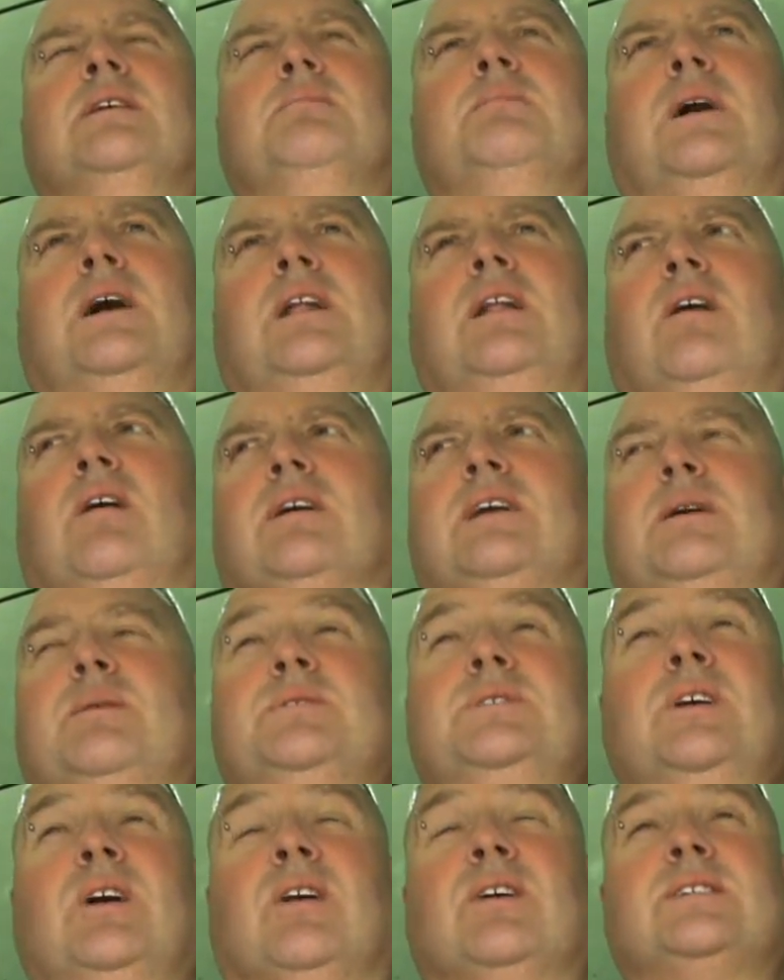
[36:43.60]
But like, it
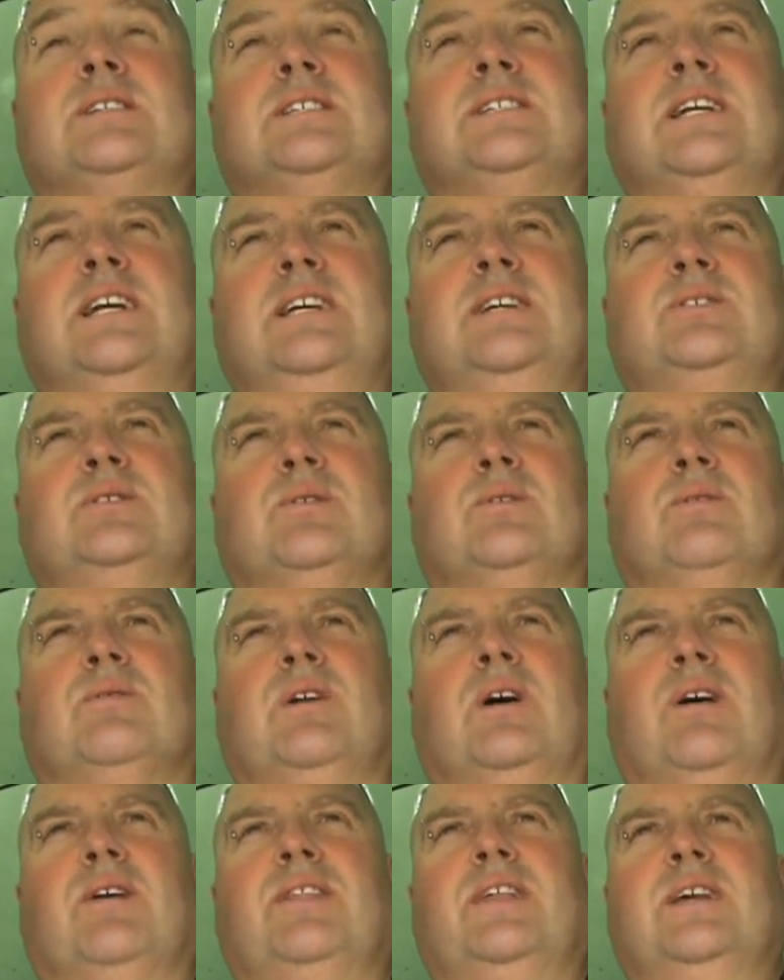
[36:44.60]
was nice to see sort of
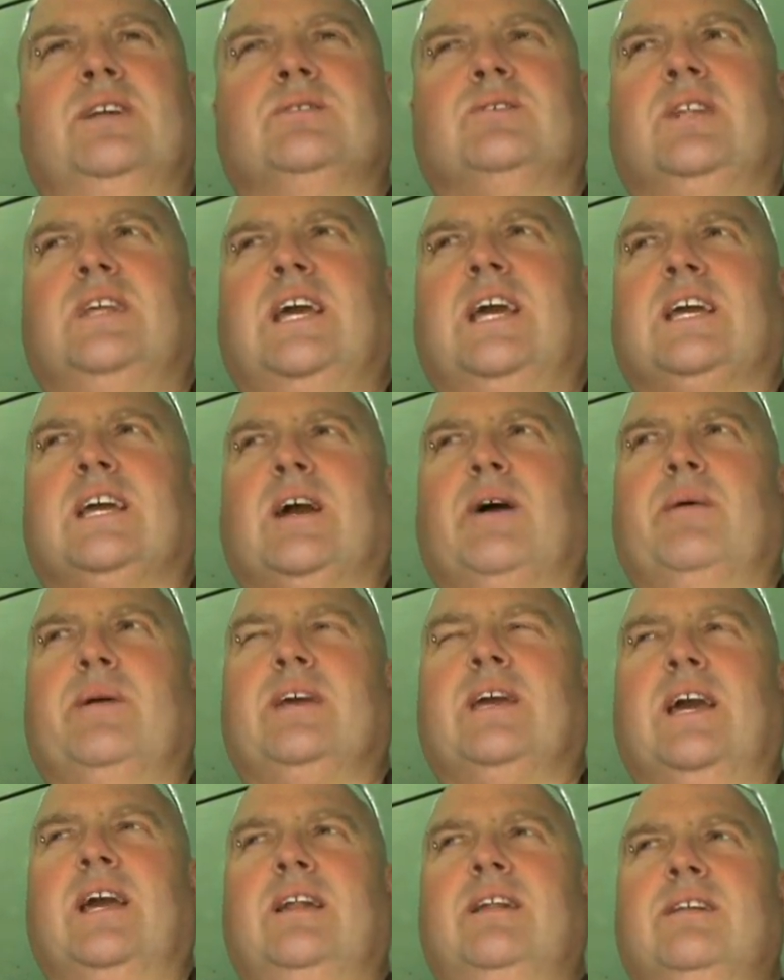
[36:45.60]
like things on the Echo
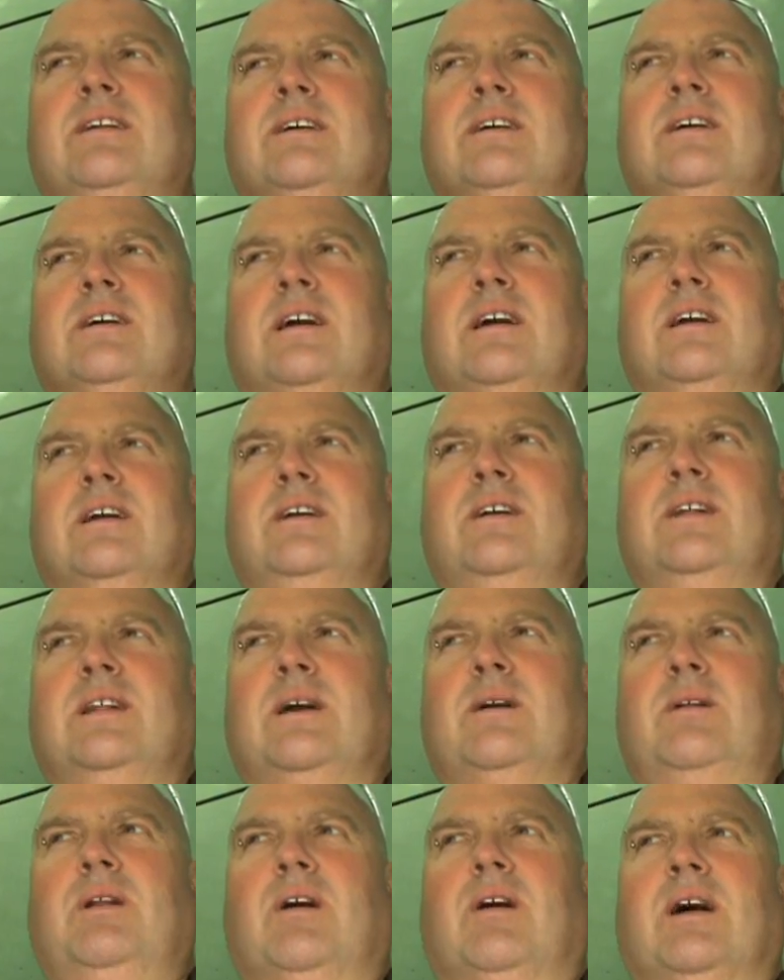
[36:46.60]
again, you
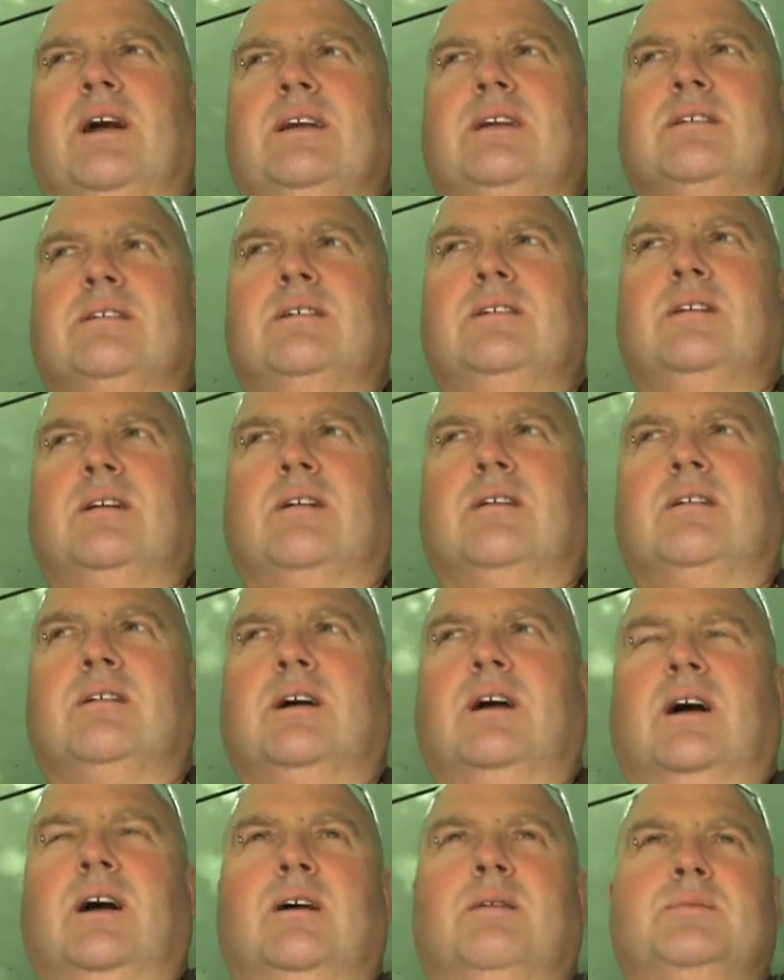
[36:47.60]
know, like
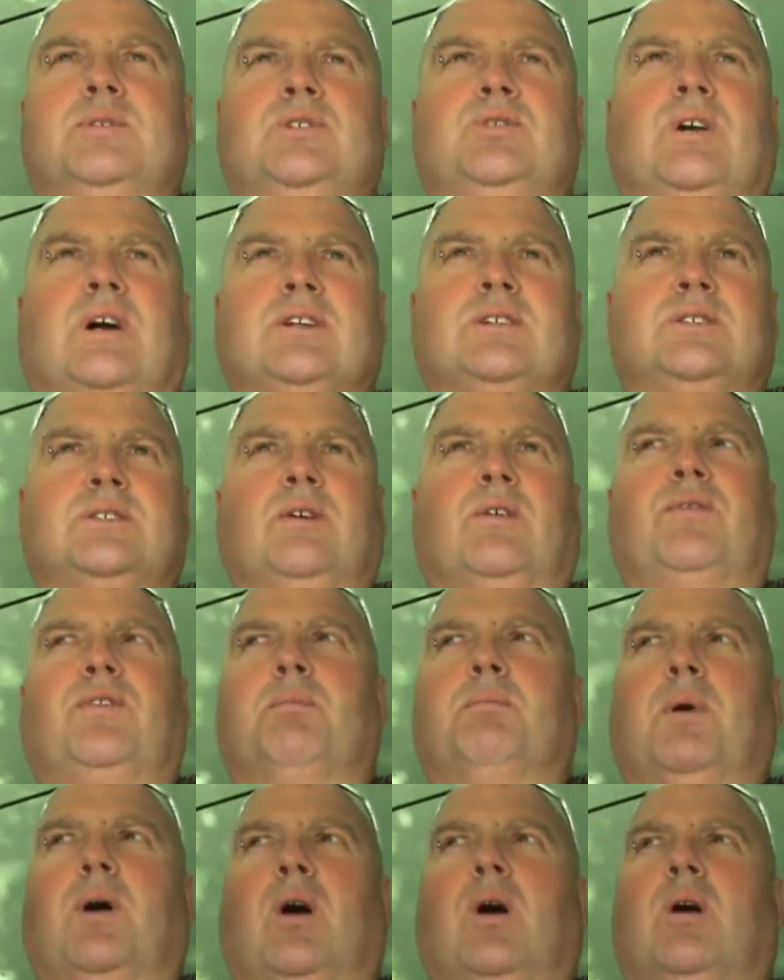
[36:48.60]
structures off
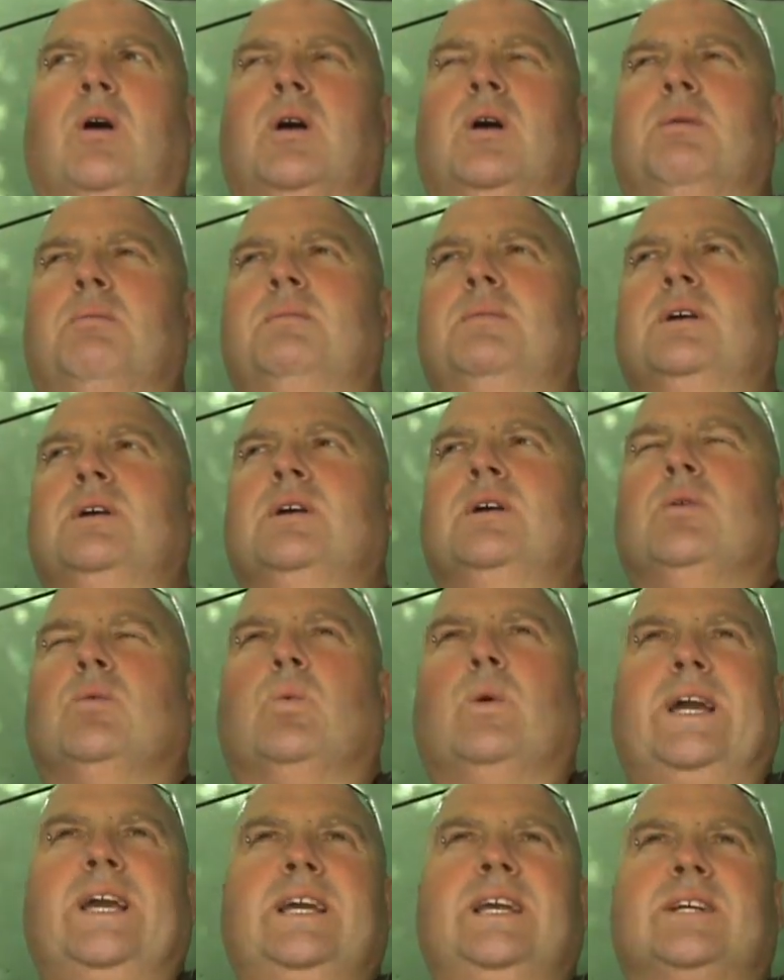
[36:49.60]
the bottom,
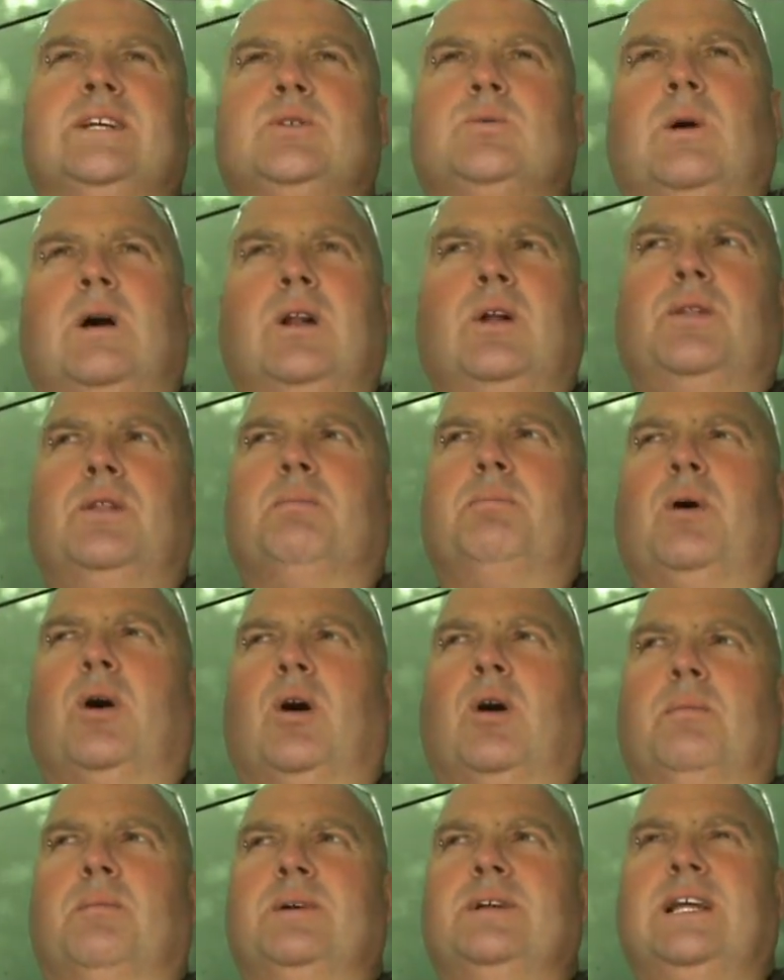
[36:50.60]
weed as well on the
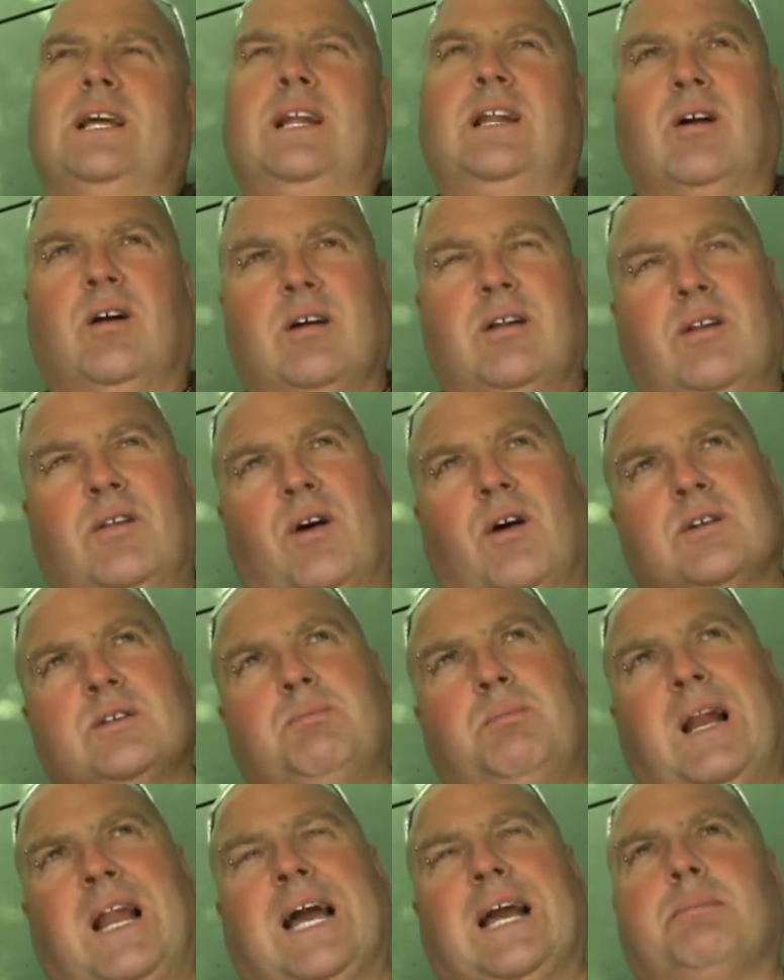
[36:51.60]
bottom, and then like nice
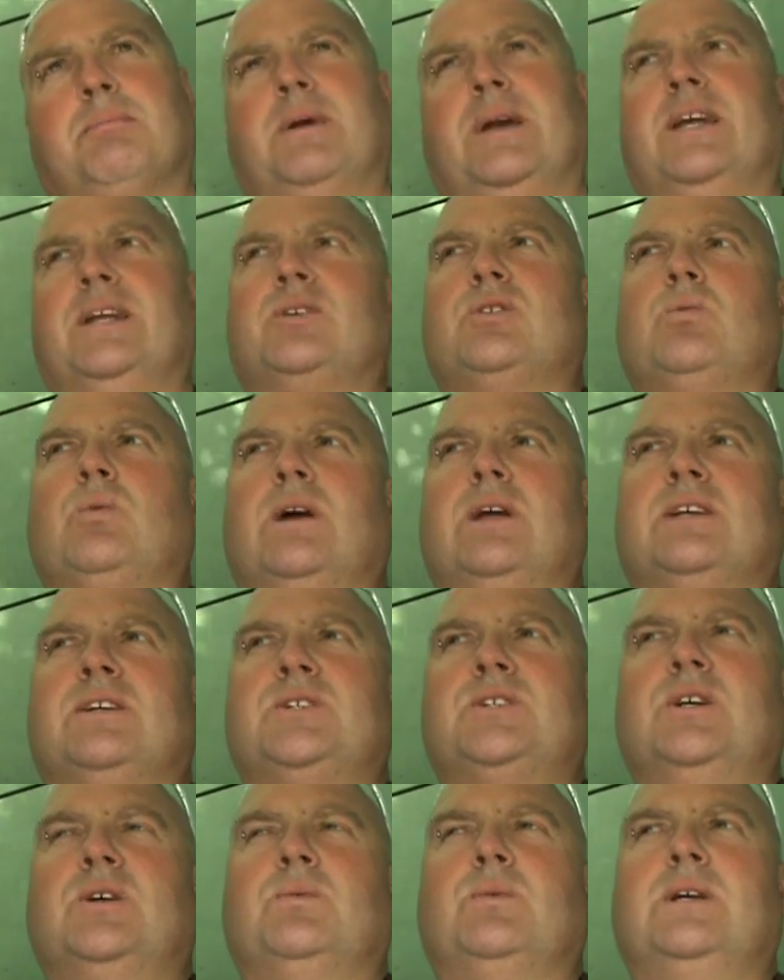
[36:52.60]
black bits where the
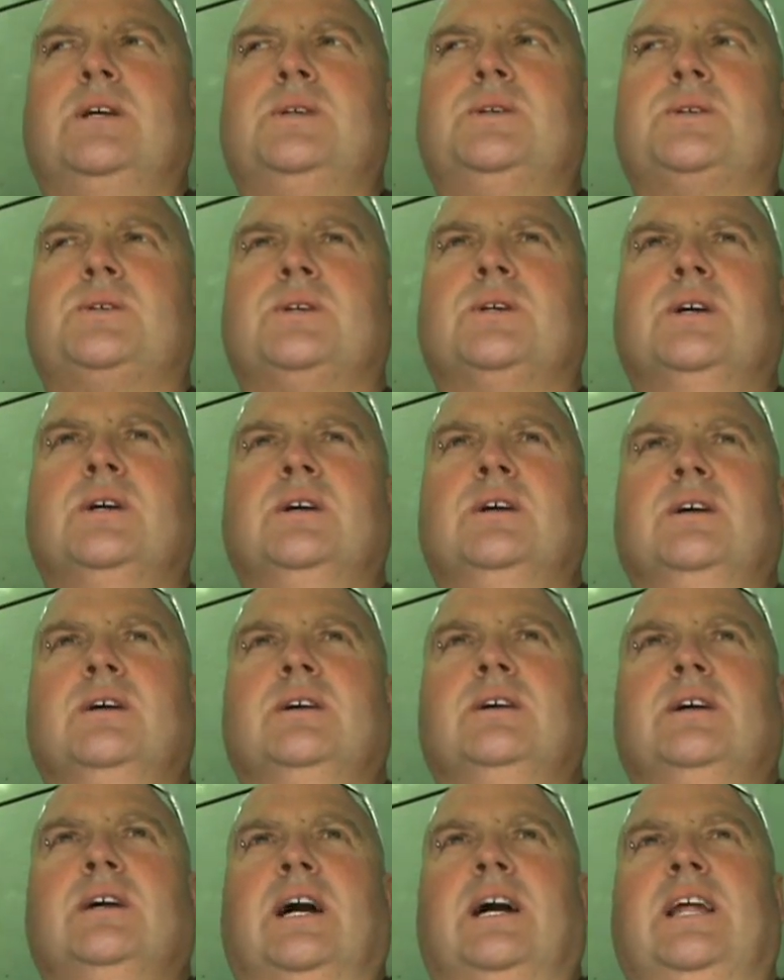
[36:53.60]
silt is,
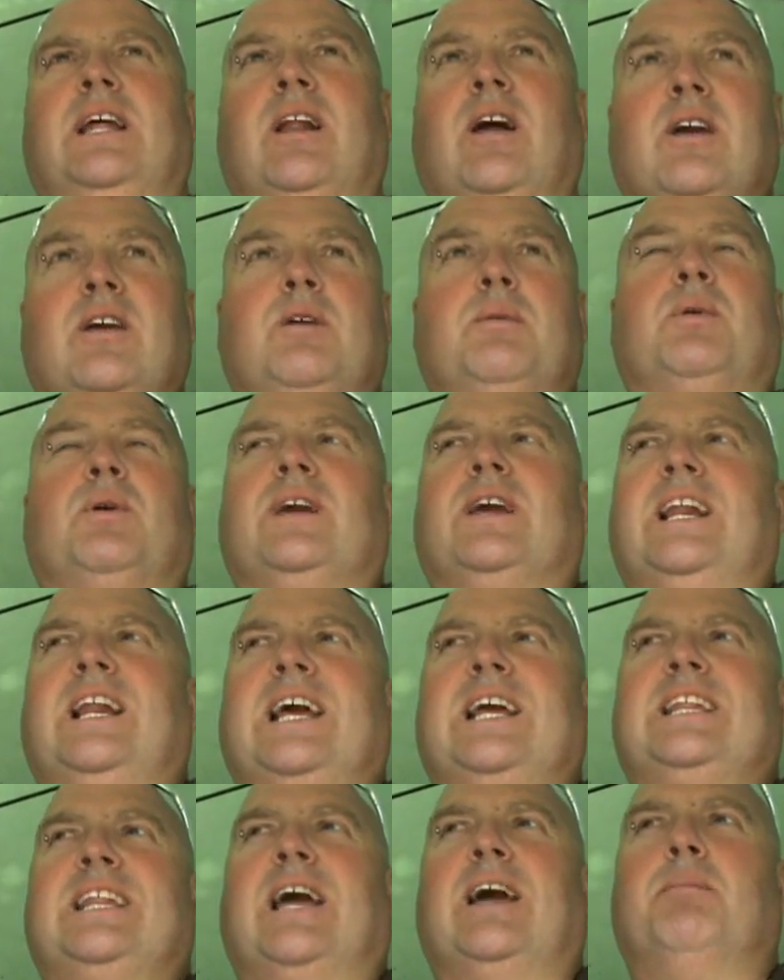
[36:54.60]
and then like you put your
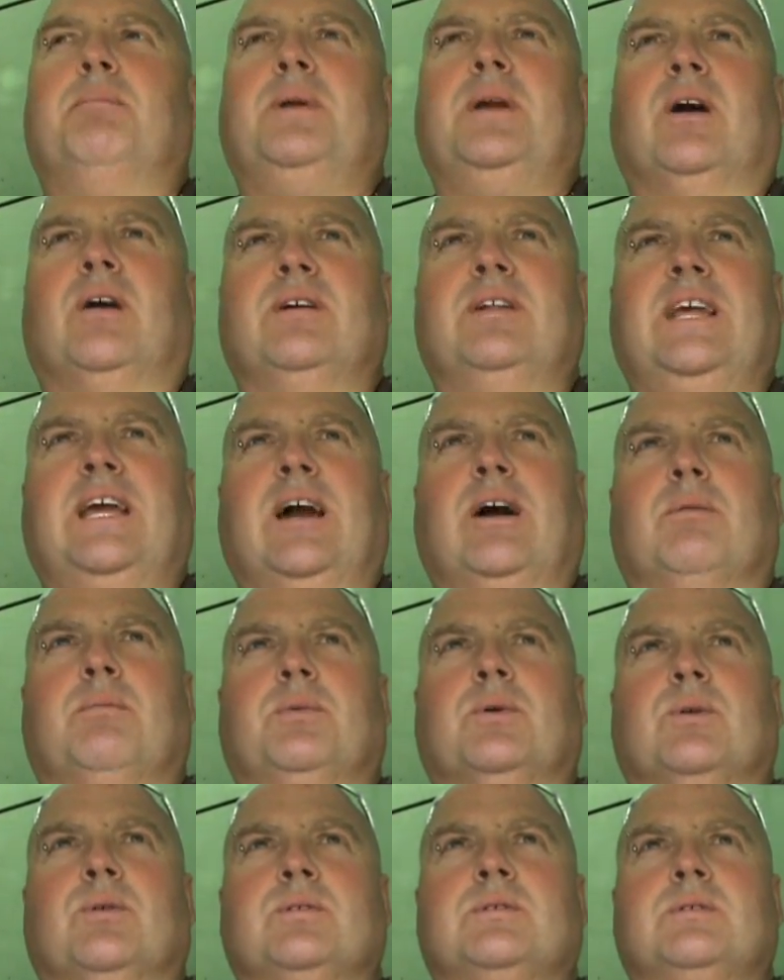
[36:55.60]
lead down behind the
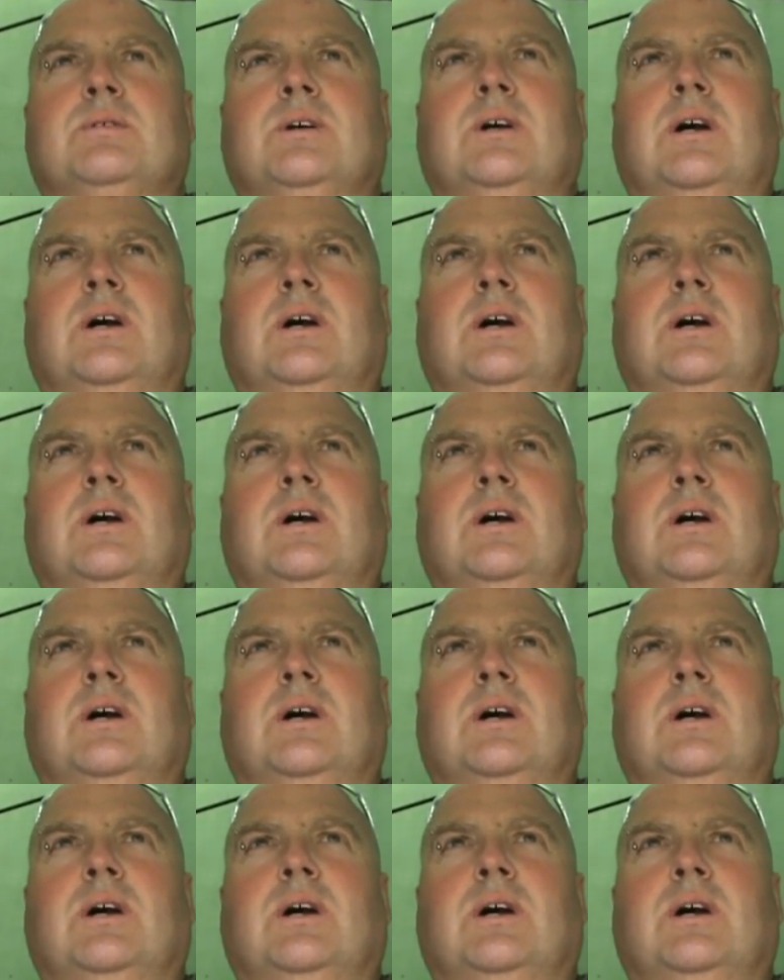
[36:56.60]
outboard,